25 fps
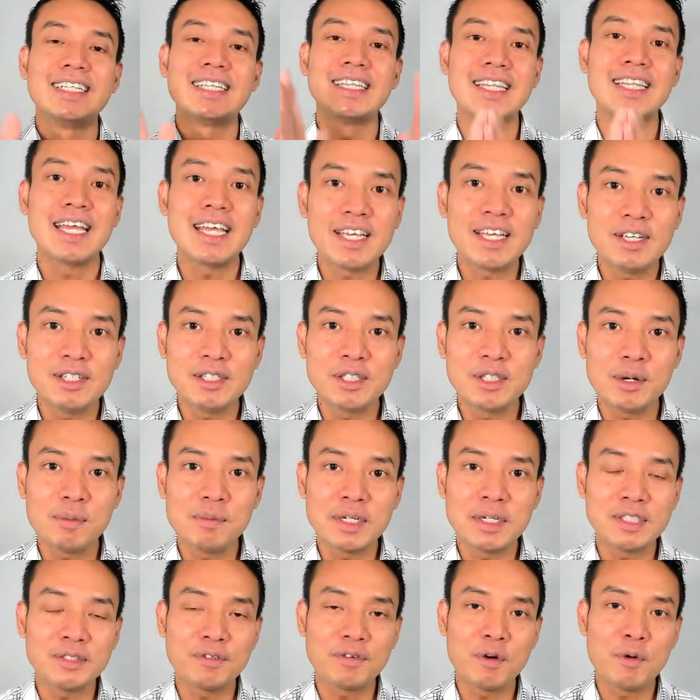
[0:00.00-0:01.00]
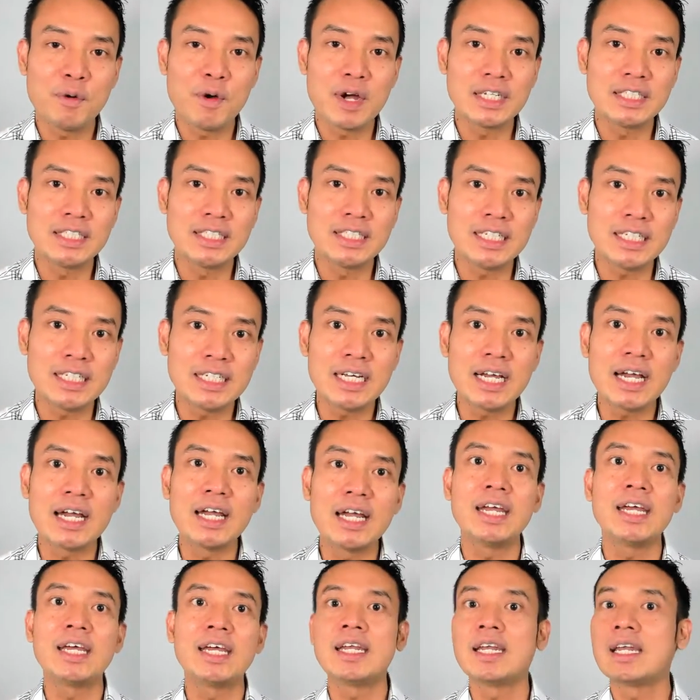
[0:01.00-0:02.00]
Thank you so much for watching
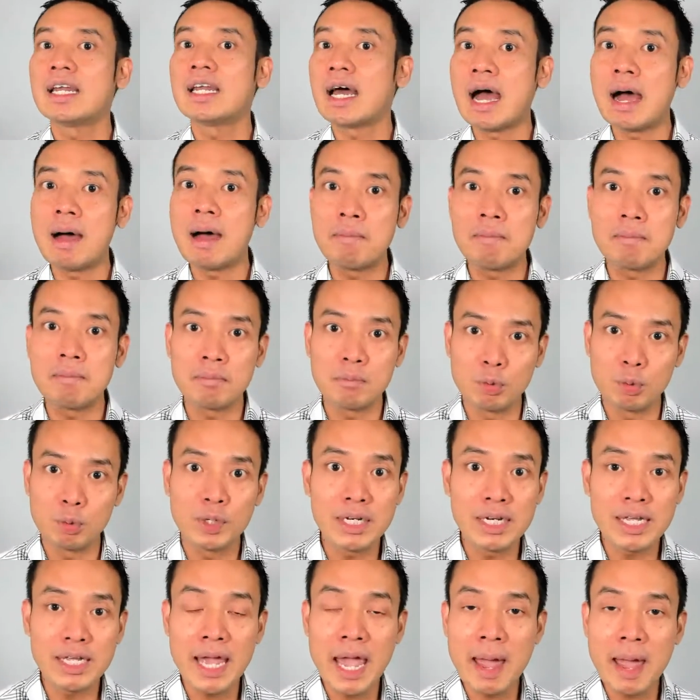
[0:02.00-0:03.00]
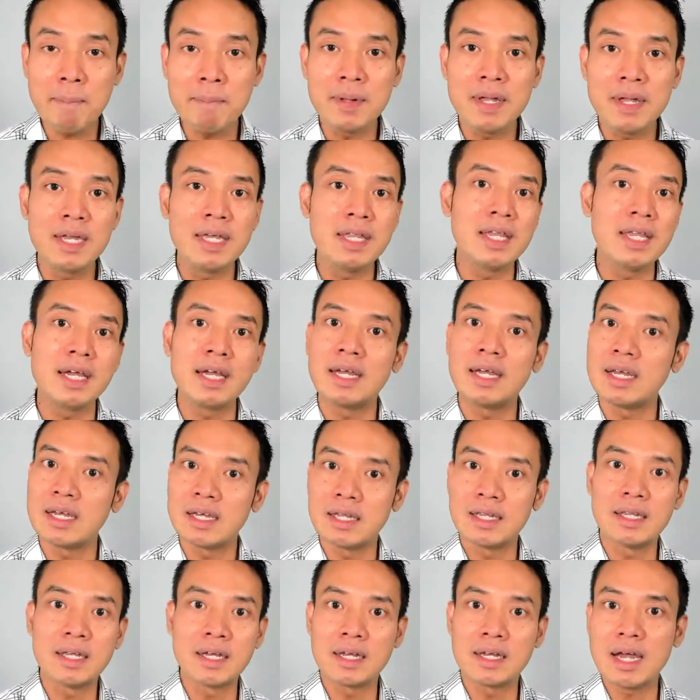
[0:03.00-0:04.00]
and I'm really happy that,
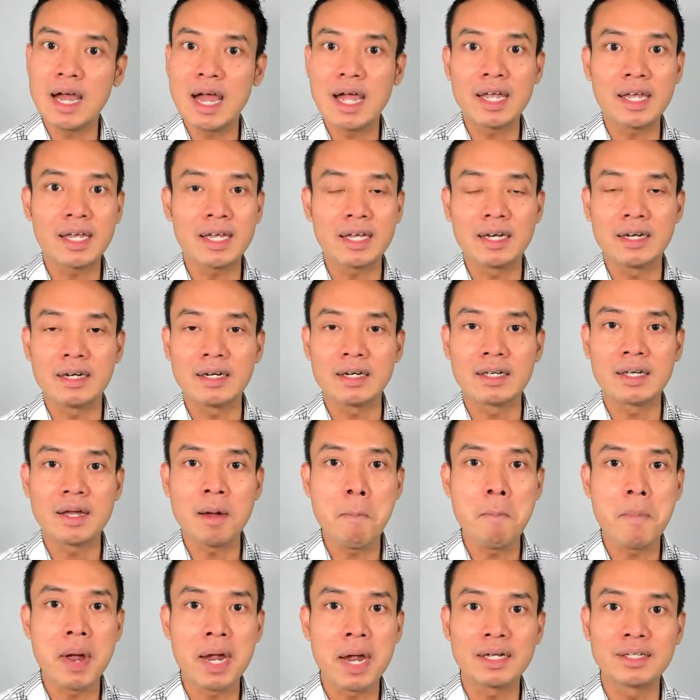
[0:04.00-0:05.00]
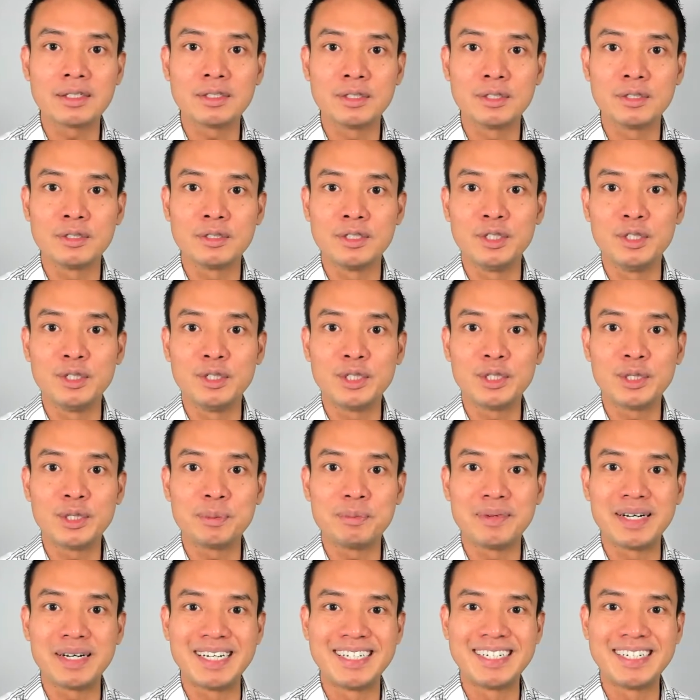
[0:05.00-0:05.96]
that I can come back to YouTube.